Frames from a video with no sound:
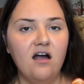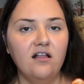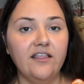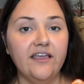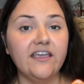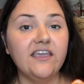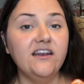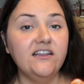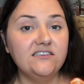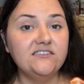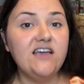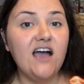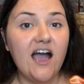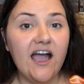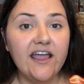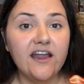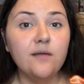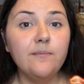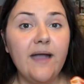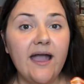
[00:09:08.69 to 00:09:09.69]
An
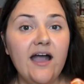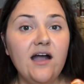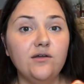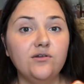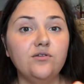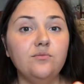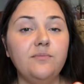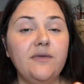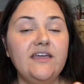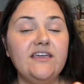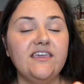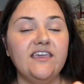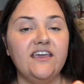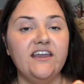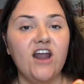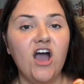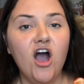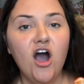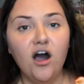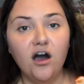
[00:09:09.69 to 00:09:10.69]
entire pound of
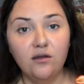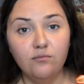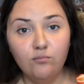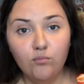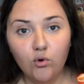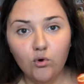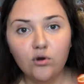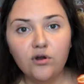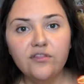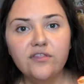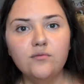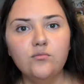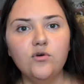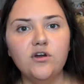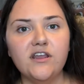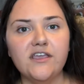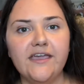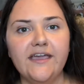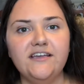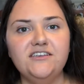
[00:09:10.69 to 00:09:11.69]
bacon on more than
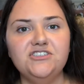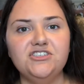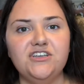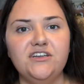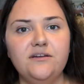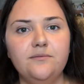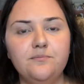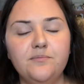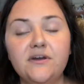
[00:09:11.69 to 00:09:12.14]
one occasion,